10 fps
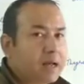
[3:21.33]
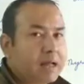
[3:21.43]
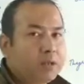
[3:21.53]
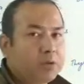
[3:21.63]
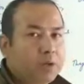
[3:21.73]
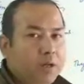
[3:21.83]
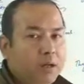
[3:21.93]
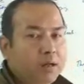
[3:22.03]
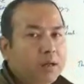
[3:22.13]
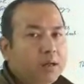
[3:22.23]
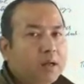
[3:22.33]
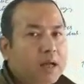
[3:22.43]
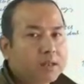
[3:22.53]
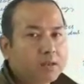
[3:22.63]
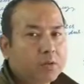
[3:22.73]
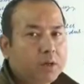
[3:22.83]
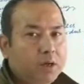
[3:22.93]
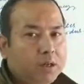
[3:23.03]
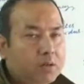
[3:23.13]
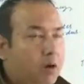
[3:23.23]
and calcitonin.
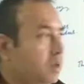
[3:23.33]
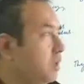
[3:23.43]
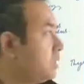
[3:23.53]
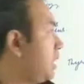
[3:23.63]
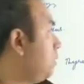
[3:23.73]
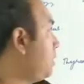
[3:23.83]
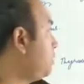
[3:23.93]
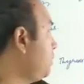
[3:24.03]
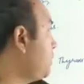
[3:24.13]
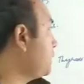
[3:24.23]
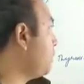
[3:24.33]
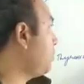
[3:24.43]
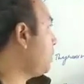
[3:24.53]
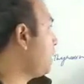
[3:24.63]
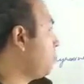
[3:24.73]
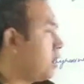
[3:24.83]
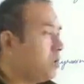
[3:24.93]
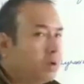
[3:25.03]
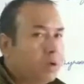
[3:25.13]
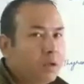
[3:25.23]
Calcitonin is not in the syllabus, we just have to learn
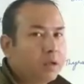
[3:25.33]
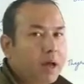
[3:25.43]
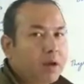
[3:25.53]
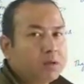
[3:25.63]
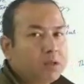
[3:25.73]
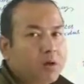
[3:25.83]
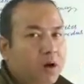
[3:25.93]
about thyroxine